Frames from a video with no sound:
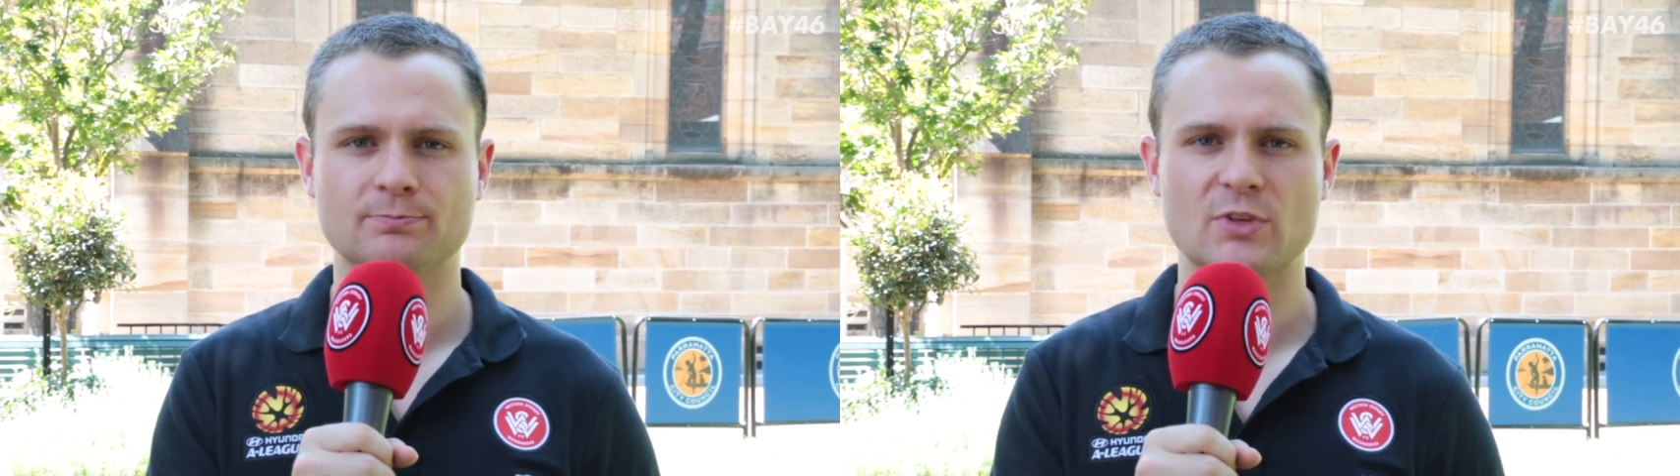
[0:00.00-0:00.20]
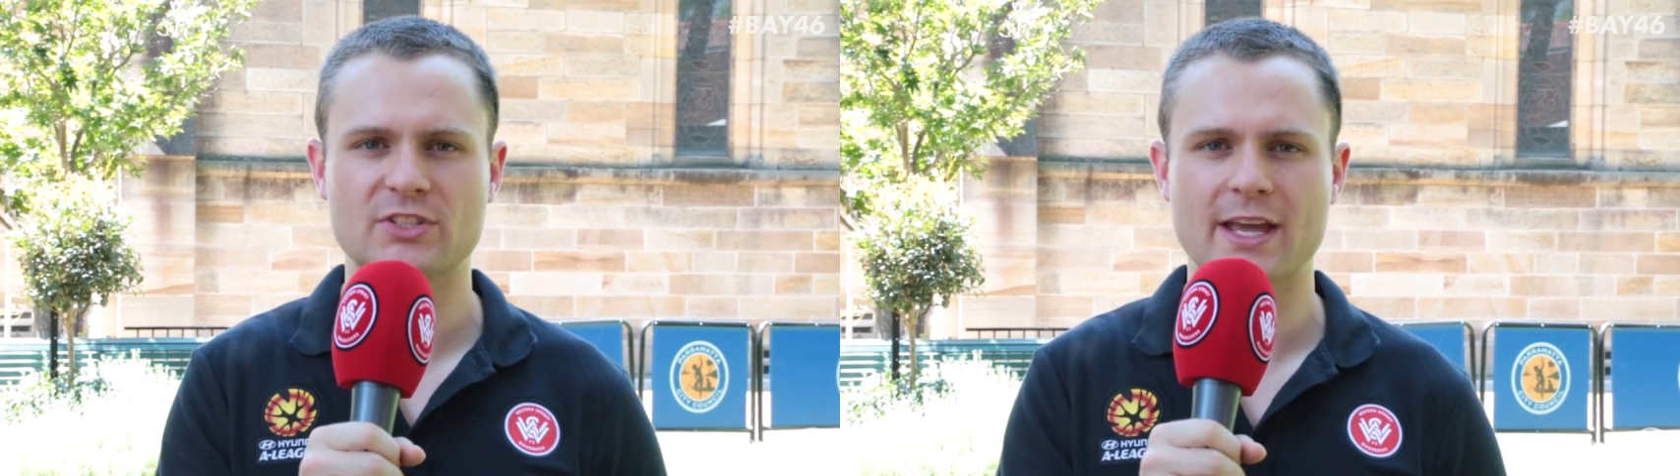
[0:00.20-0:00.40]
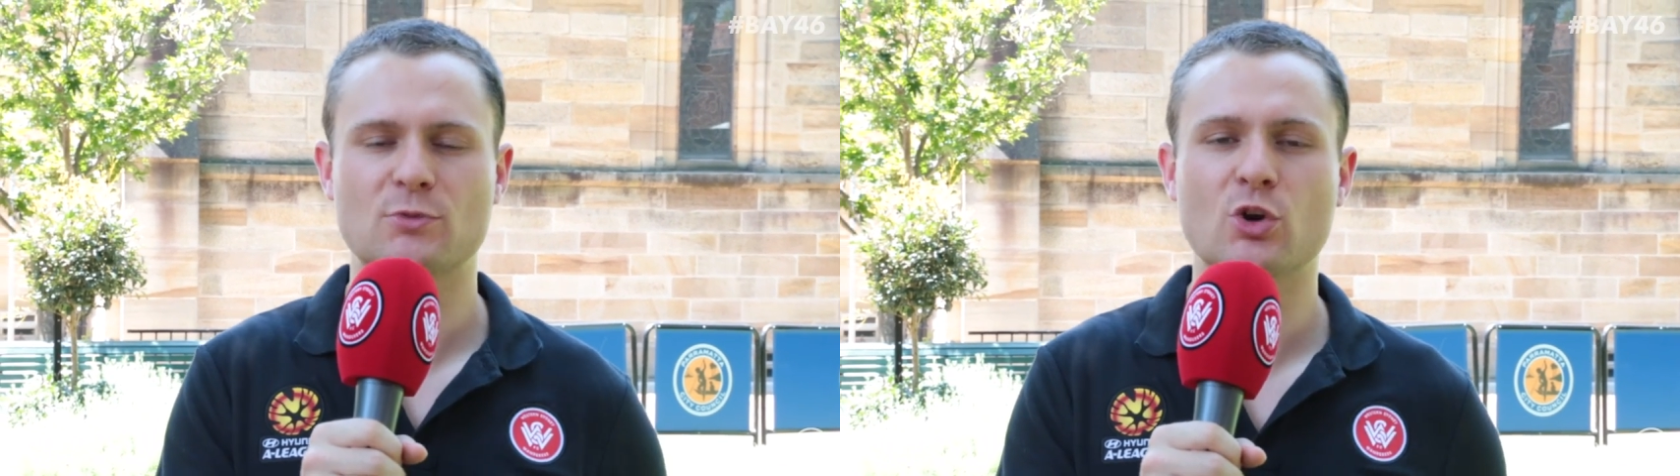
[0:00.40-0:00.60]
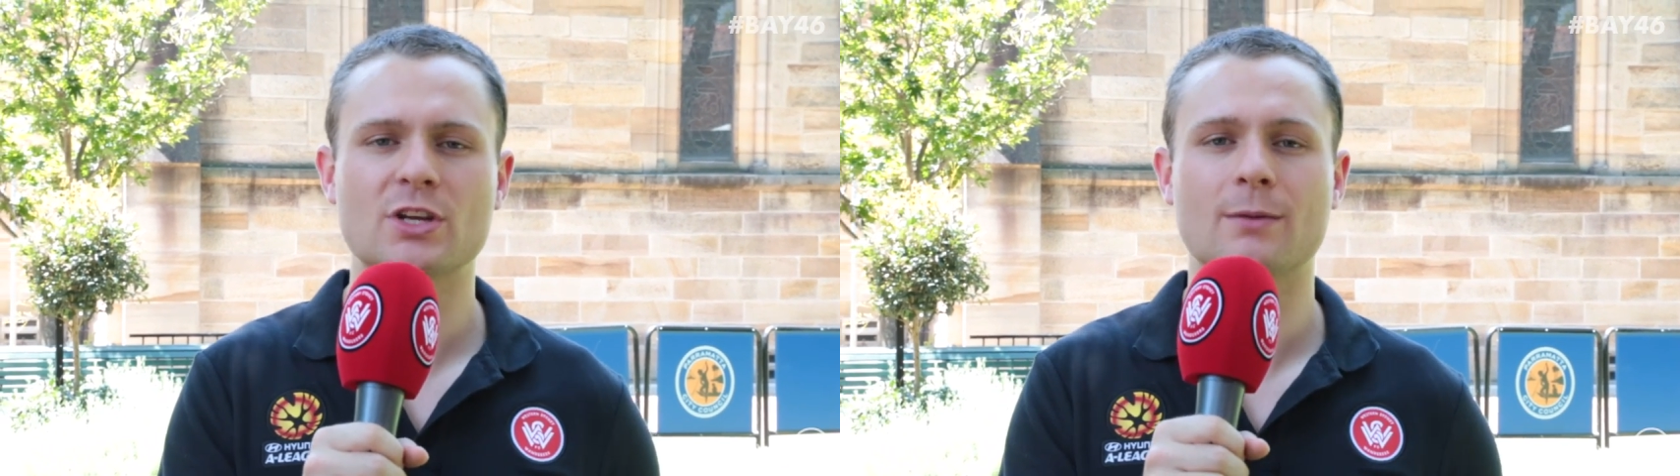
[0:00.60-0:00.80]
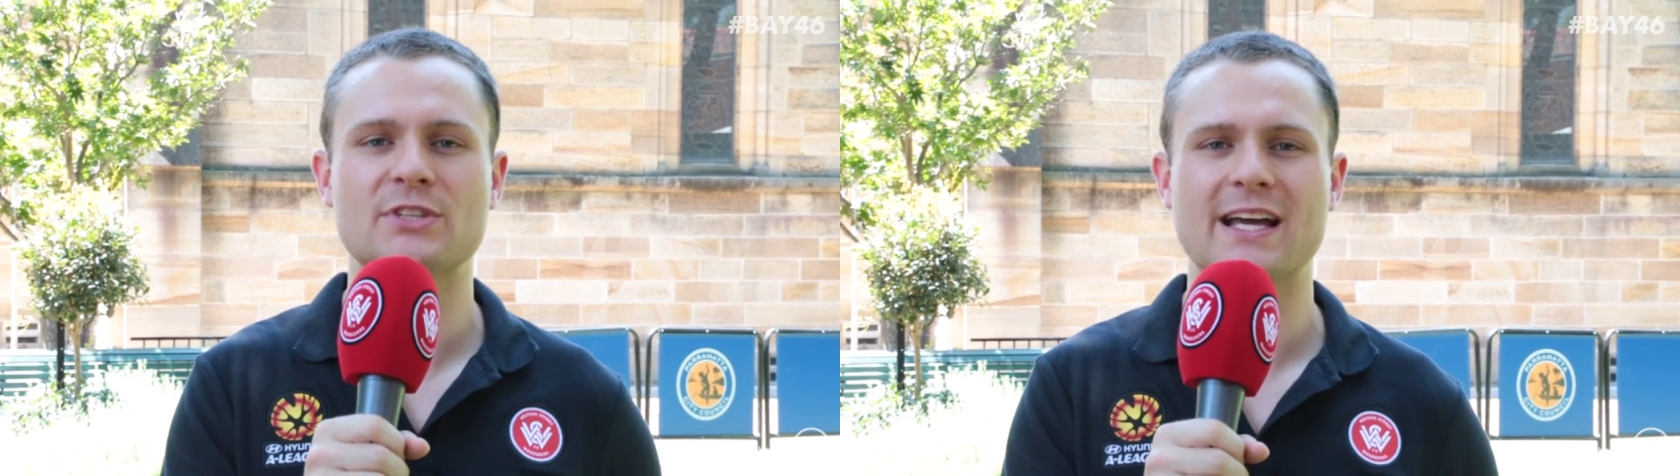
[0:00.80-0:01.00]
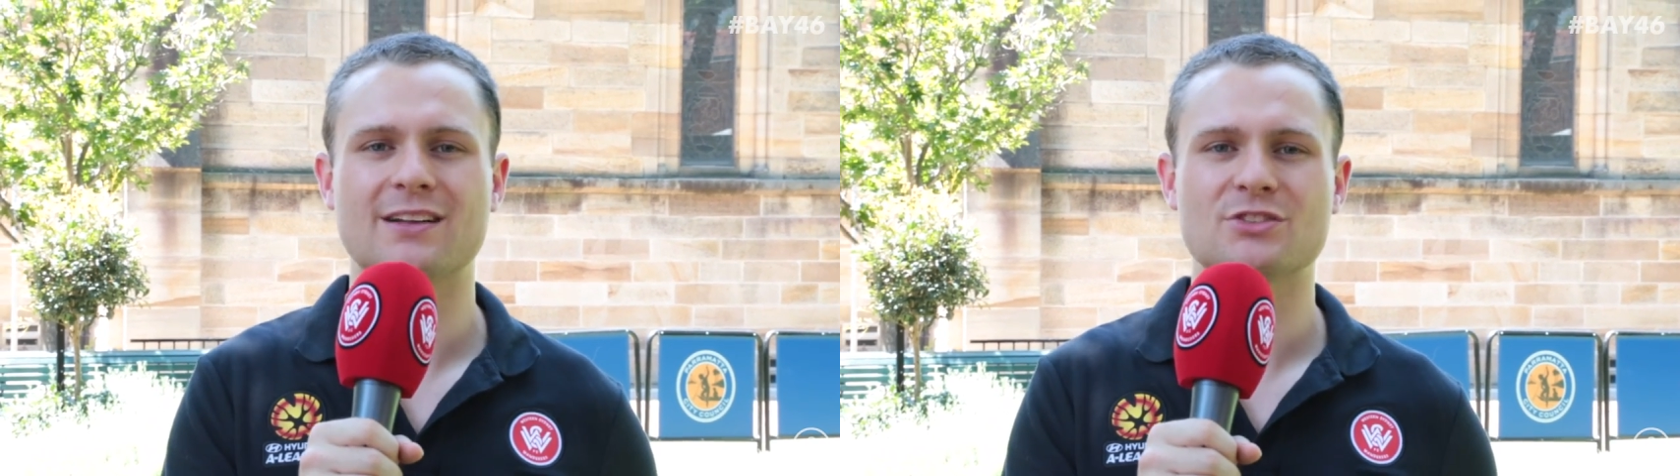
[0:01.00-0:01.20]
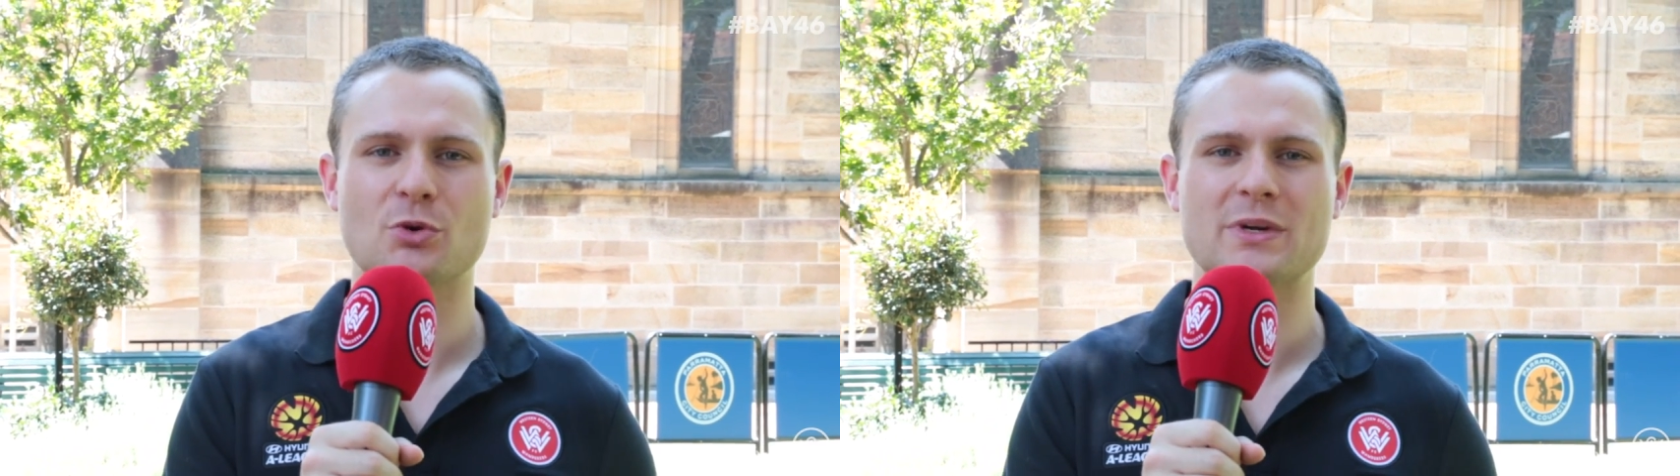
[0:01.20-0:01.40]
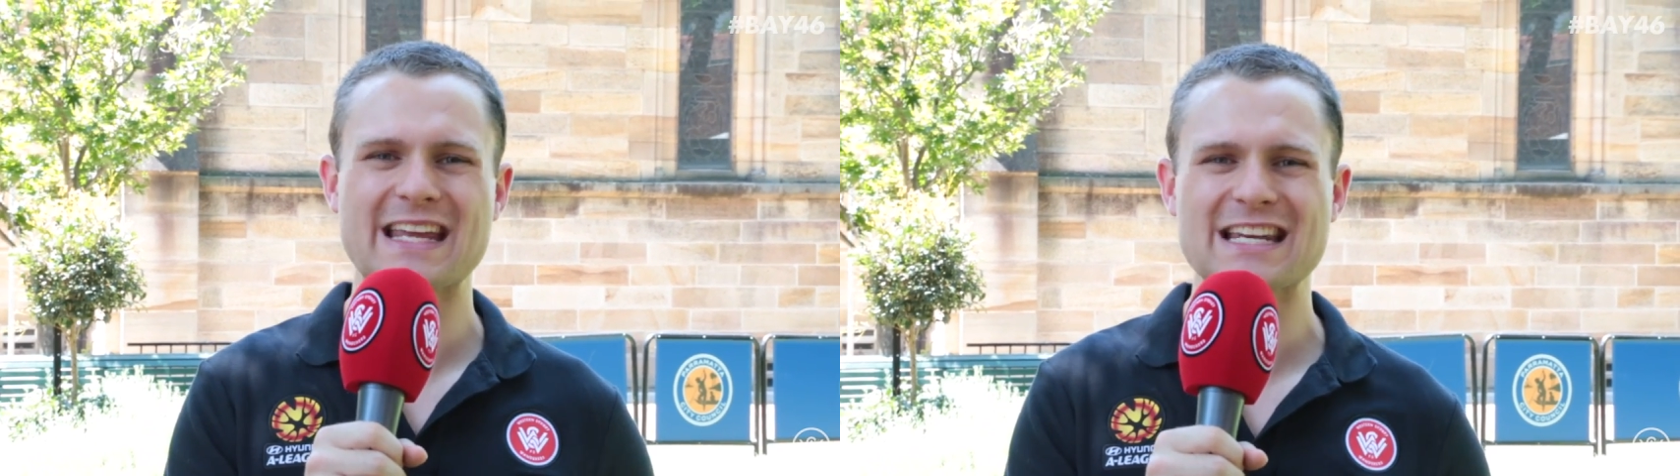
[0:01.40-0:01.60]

This game could come down to an